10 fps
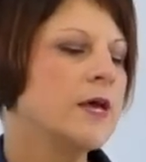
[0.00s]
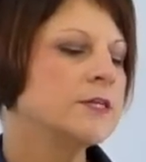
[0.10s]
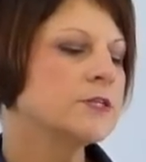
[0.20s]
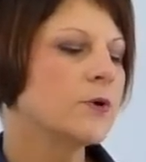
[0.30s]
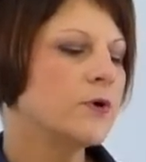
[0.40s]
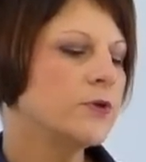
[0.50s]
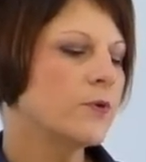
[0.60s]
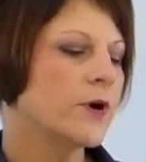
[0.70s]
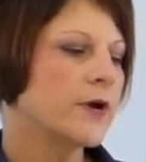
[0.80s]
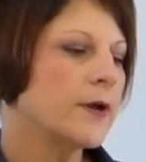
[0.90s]
So
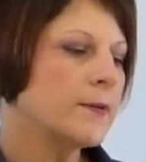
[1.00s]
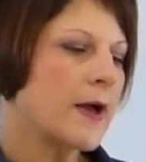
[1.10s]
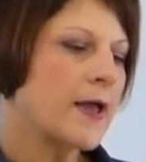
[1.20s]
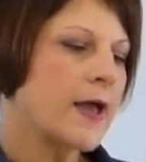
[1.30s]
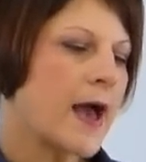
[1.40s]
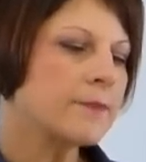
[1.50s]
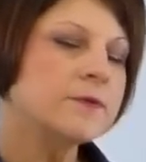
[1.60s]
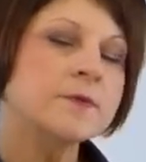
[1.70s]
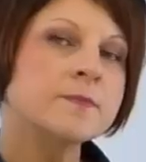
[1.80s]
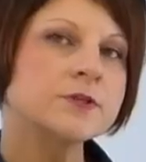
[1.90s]
your abdomen